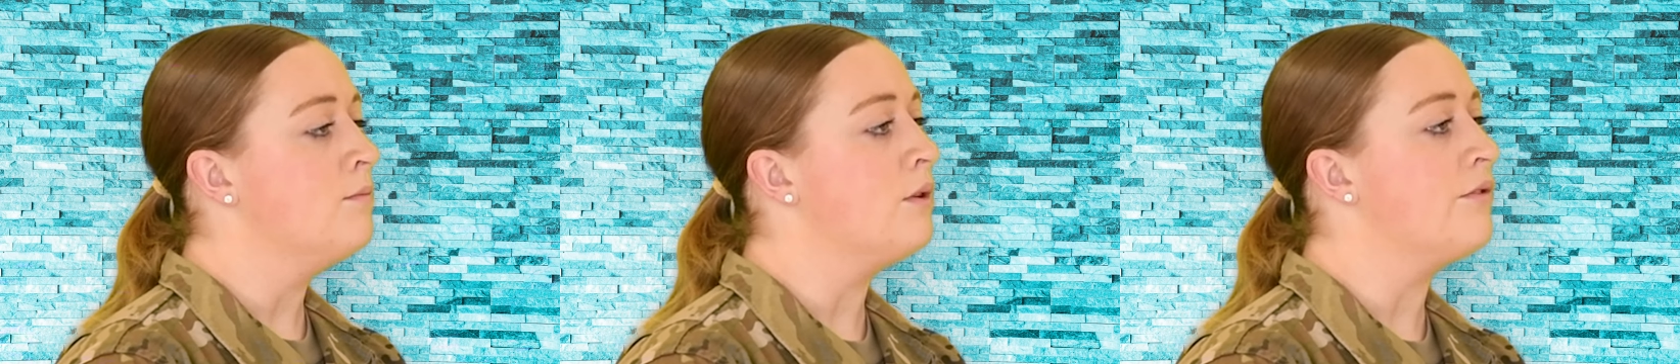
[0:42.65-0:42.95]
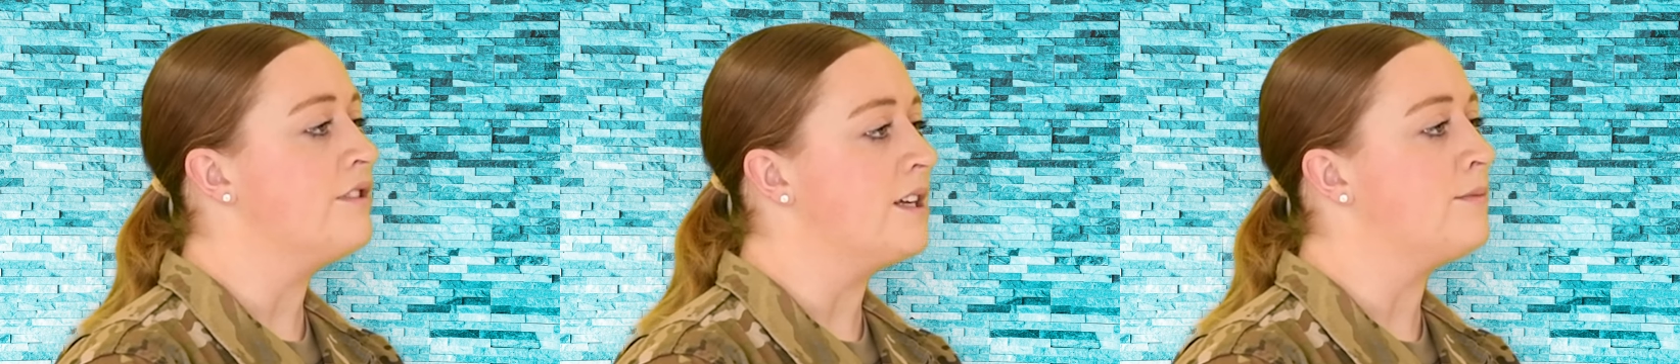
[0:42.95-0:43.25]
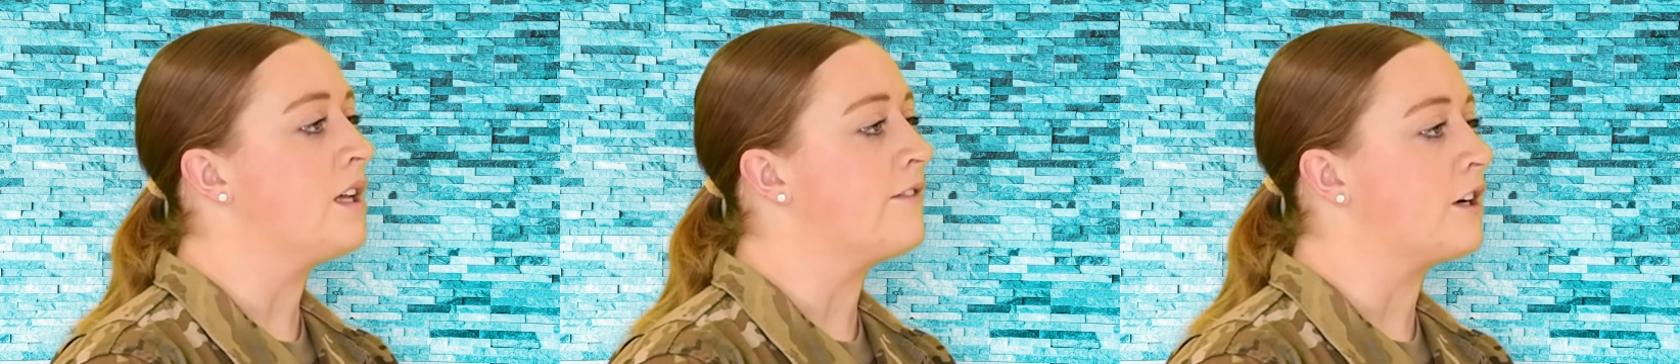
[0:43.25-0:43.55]
both
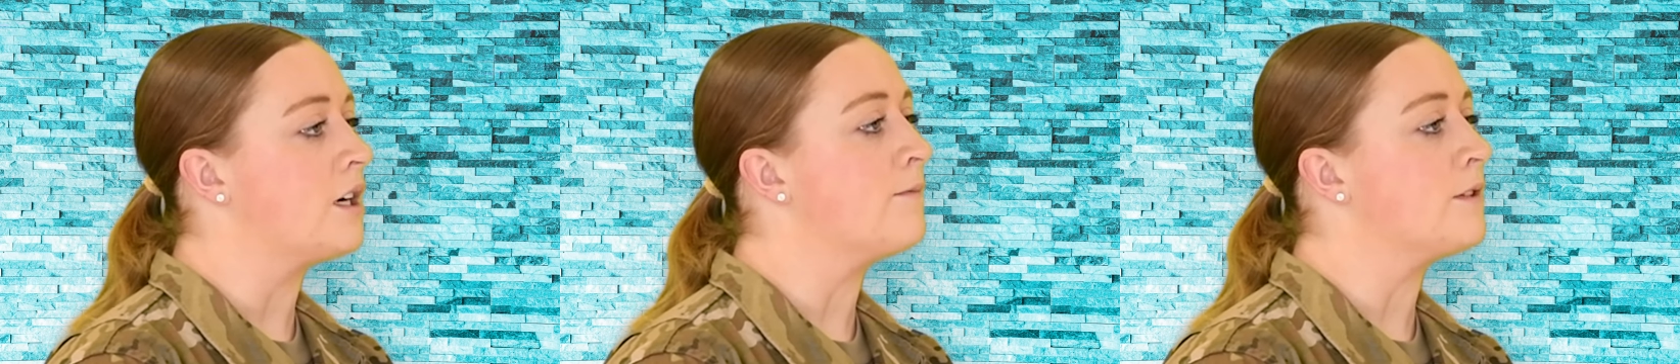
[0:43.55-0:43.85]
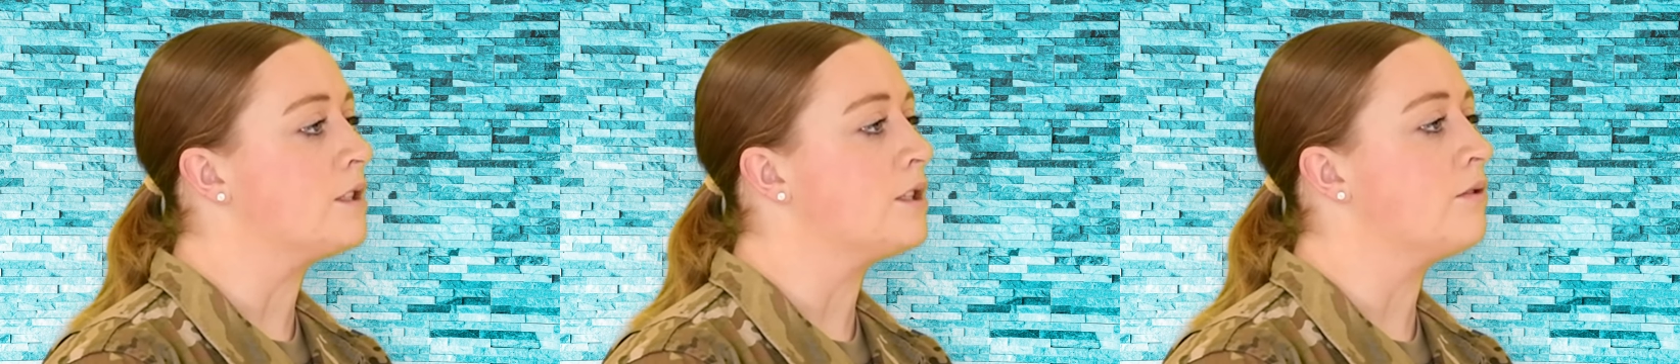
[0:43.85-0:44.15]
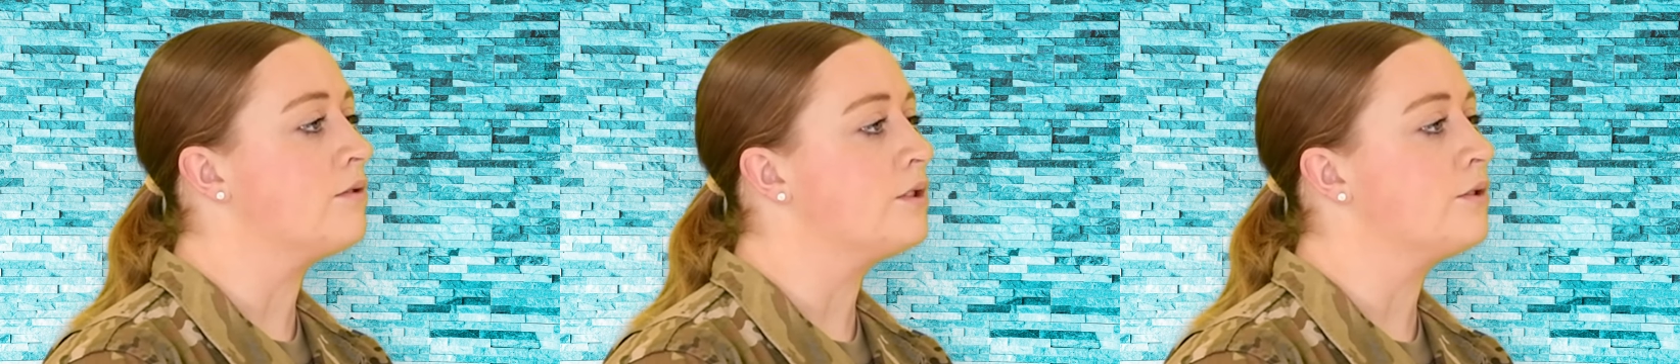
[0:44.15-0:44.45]
stepped out of our comfort
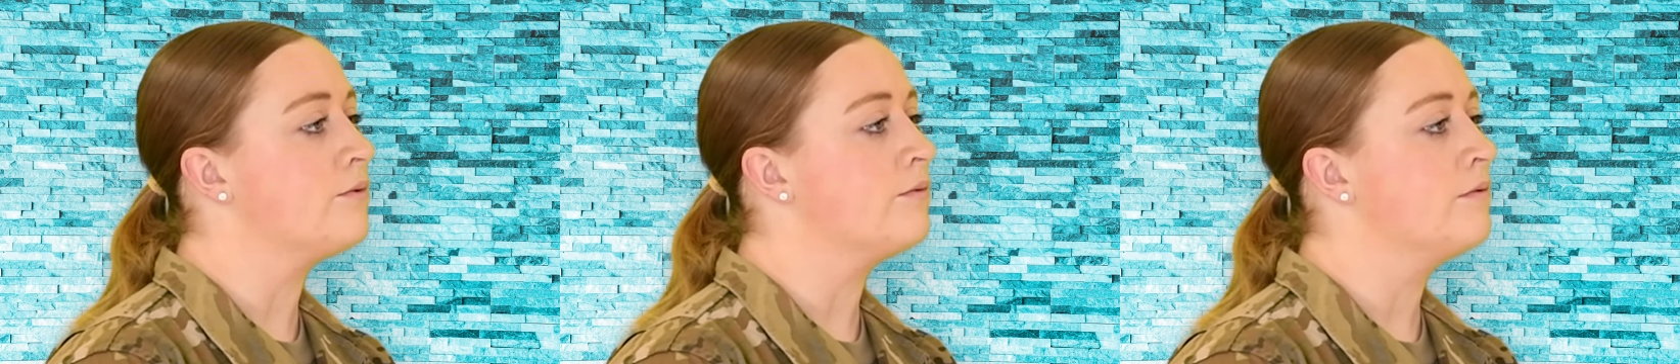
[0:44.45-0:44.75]
zone to